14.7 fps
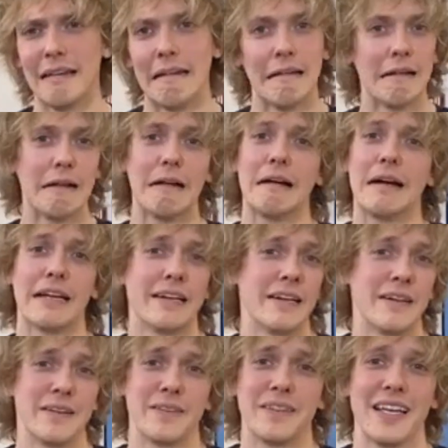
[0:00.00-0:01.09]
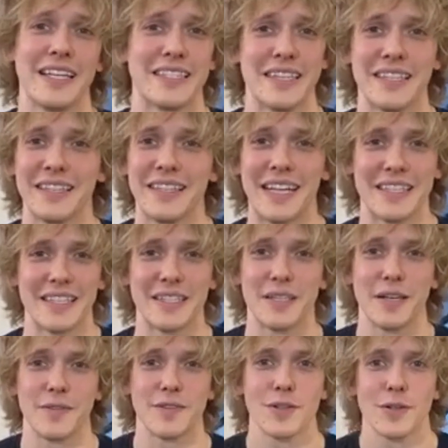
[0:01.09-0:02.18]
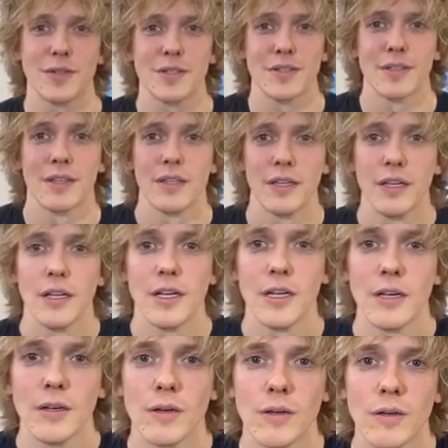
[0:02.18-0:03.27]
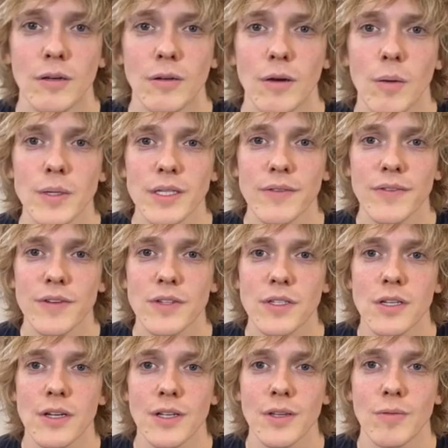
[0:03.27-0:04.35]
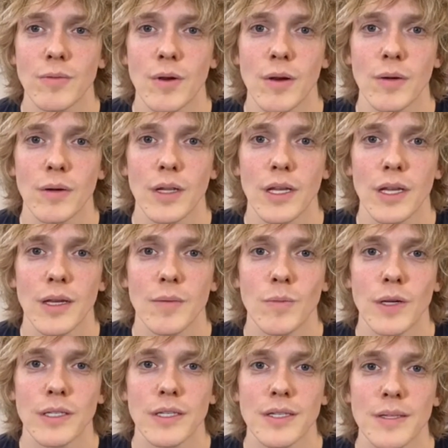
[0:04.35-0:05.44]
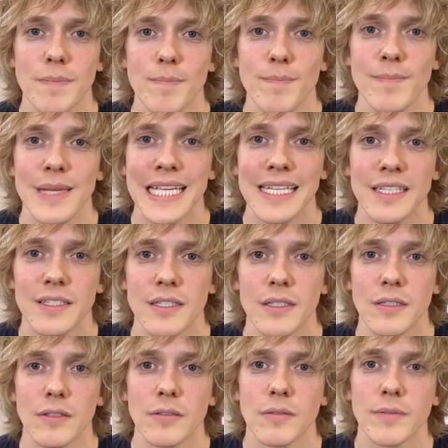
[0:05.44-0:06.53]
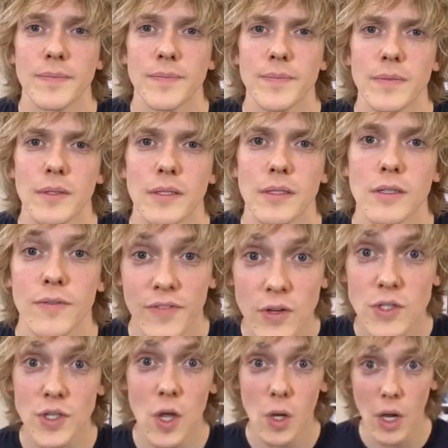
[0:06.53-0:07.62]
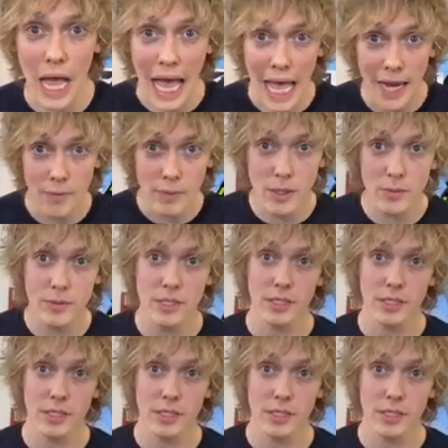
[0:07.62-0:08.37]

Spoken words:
Oh, I don't know, that's a tough choice. What was the first song you wrote, and what does it mean to you? The first song I wrote?